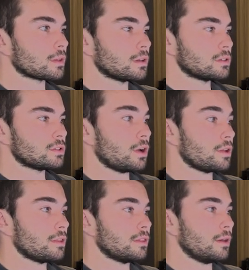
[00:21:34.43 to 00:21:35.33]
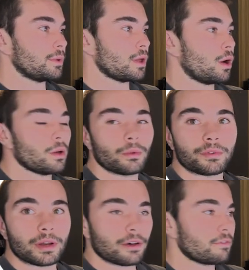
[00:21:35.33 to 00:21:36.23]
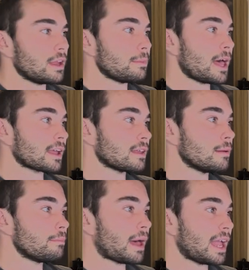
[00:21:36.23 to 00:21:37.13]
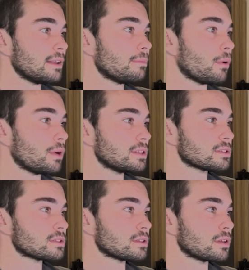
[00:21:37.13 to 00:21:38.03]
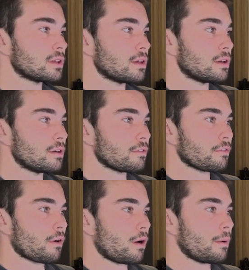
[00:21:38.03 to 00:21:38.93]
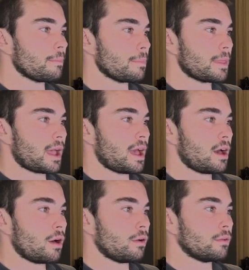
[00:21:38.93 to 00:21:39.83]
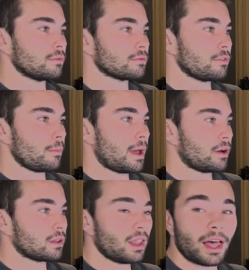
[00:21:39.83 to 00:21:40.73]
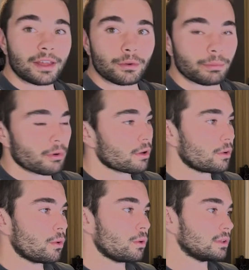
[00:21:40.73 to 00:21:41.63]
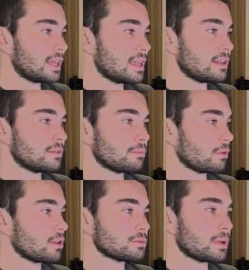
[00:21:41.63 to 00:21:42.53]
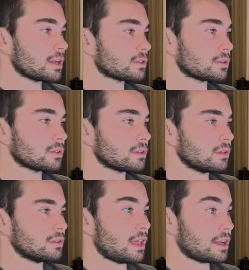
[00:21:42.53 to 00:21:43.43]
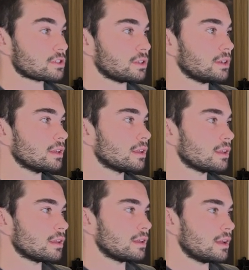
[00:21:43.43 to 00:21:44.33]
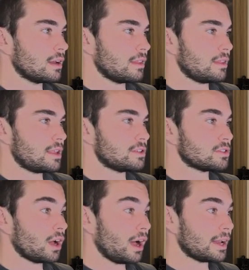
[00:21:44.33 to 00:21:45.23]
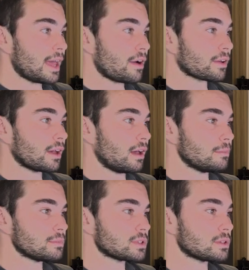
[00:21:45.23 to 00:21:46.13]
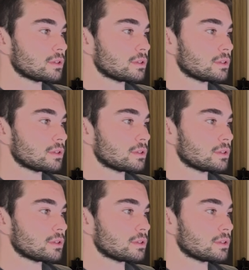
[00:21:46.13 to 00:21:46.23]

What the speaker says: So there we go, we've got our feedback, pain points from our client or lead prospect actually, and then desired outcomes,